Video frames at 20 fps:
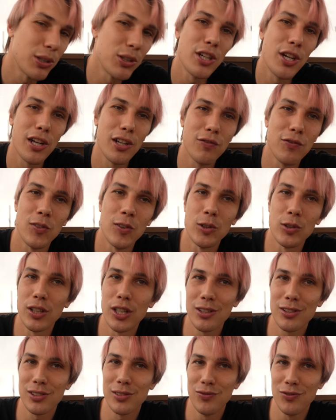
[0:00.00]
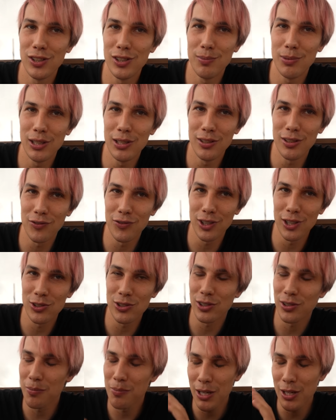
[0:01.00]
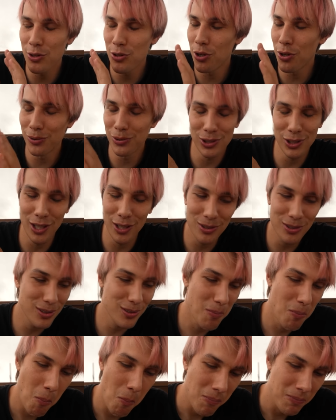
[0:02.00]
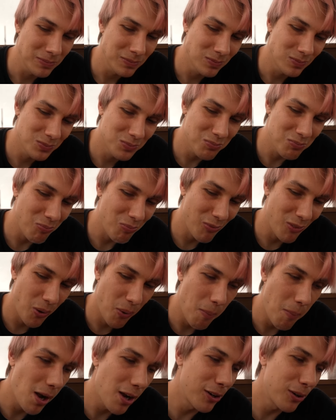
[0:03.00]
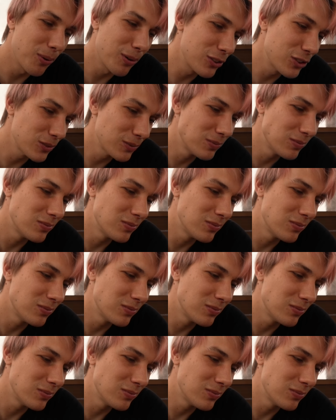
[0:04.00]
but they had 4X and VB in the fridge, so it made no sense. Anyway.